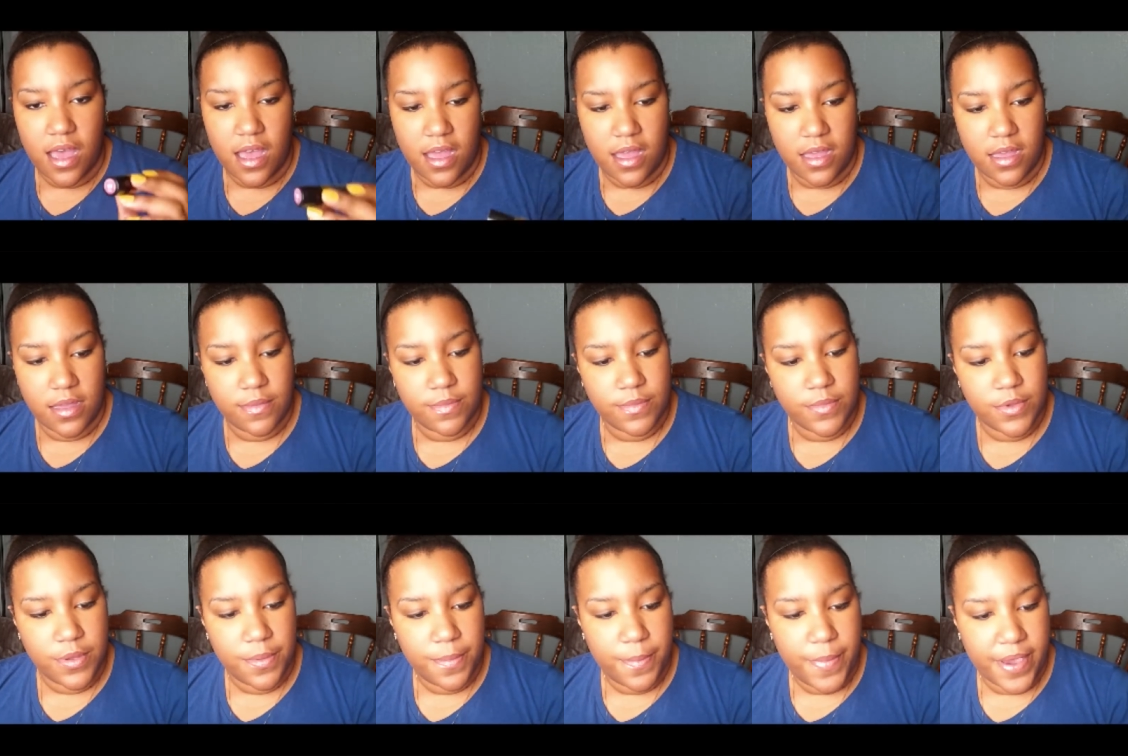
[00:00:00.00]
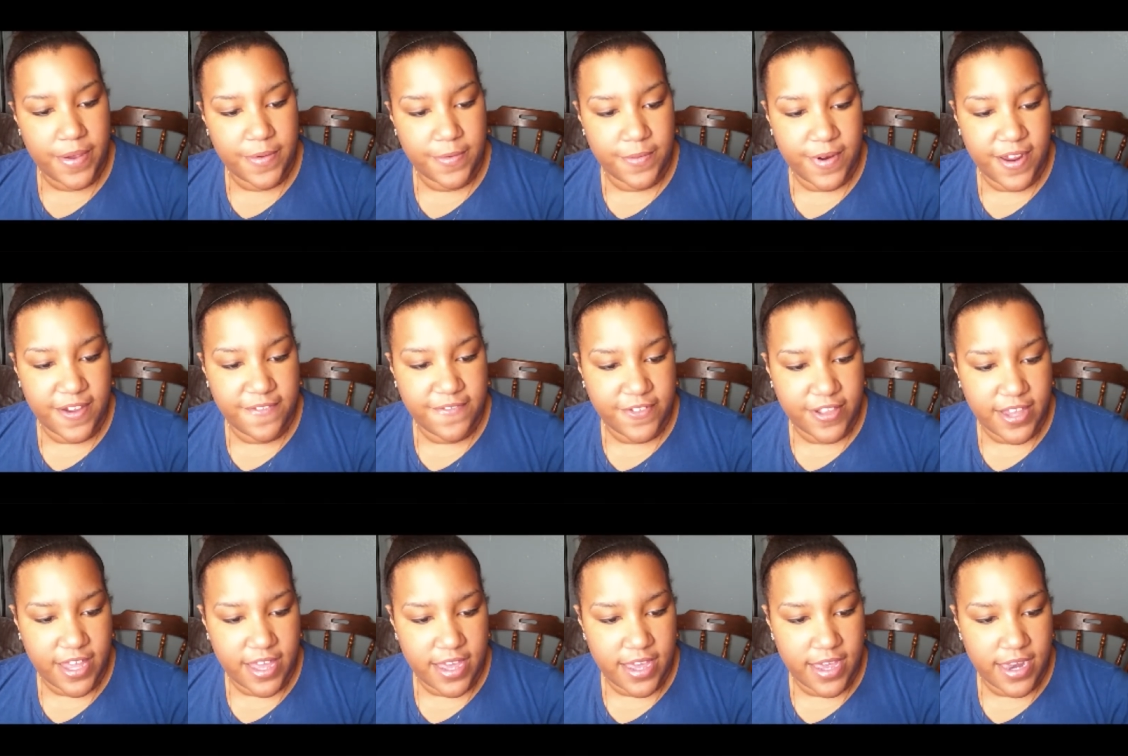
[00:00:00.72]
um, by
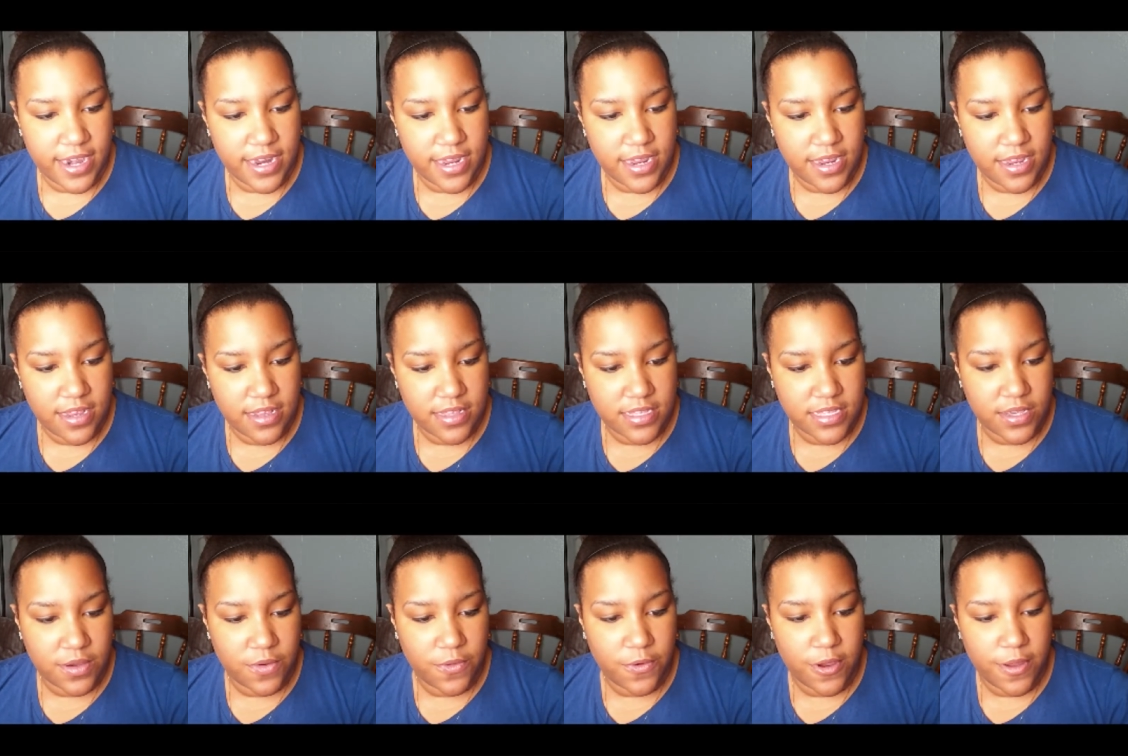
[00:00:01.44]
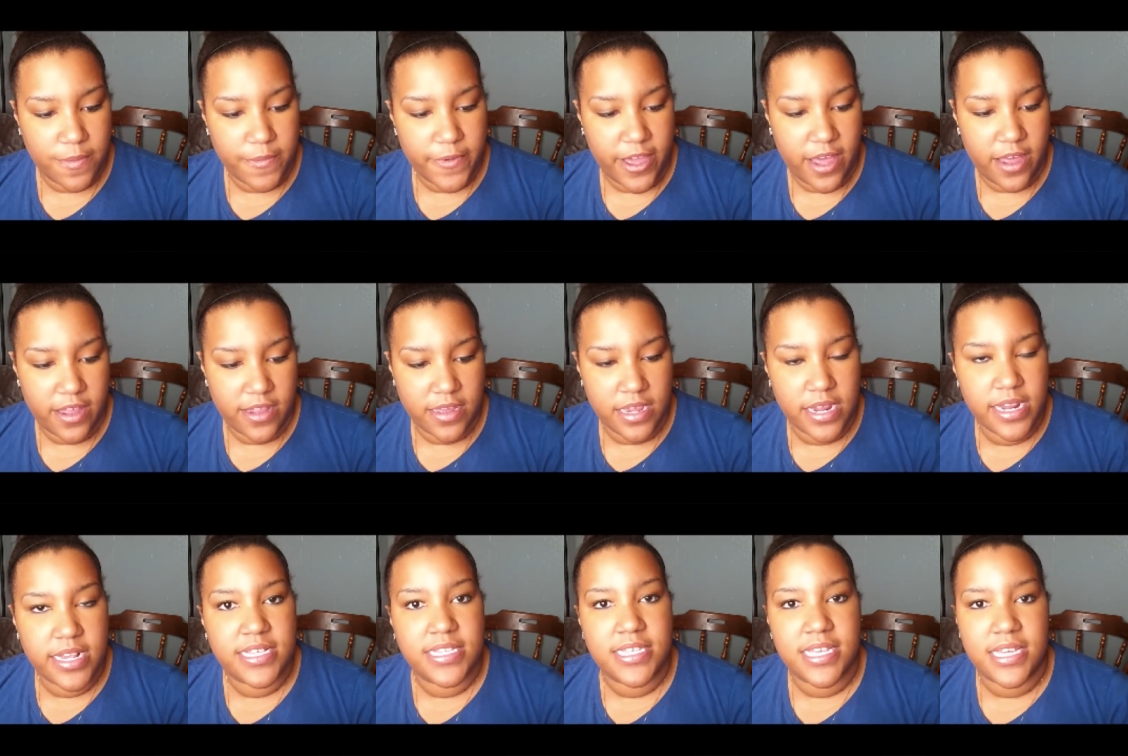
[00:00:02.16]
Revlon. It's a cream
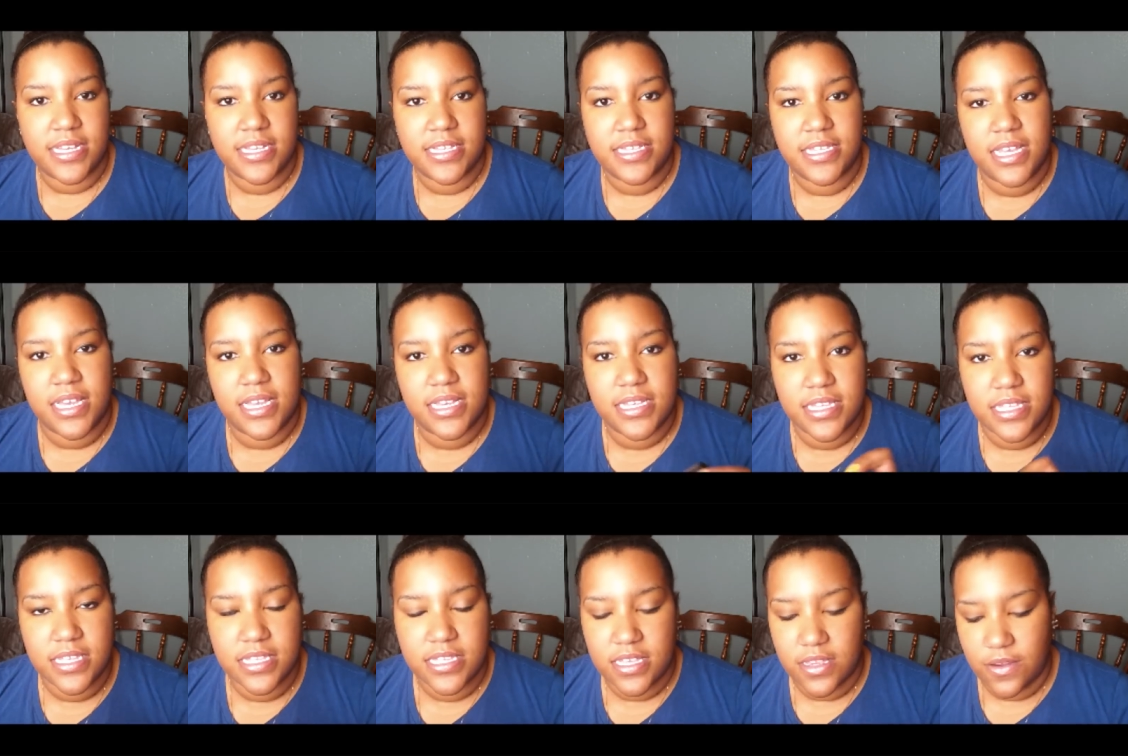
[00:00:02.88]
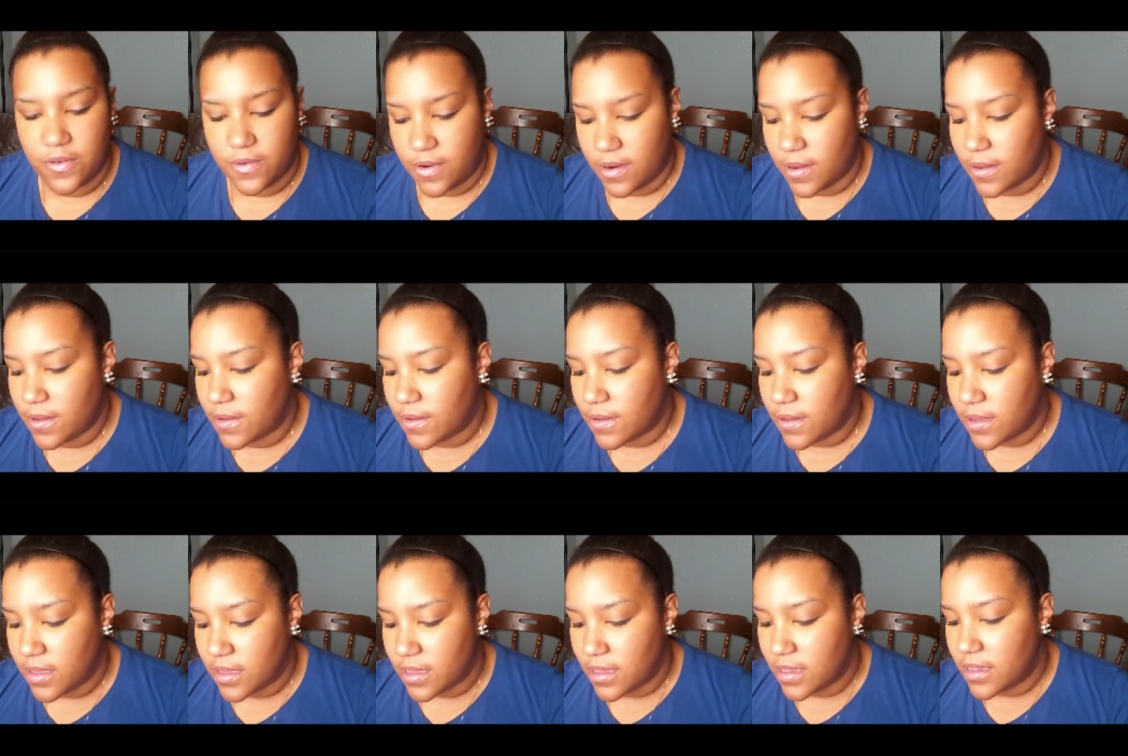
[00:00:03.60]
color, six six zero,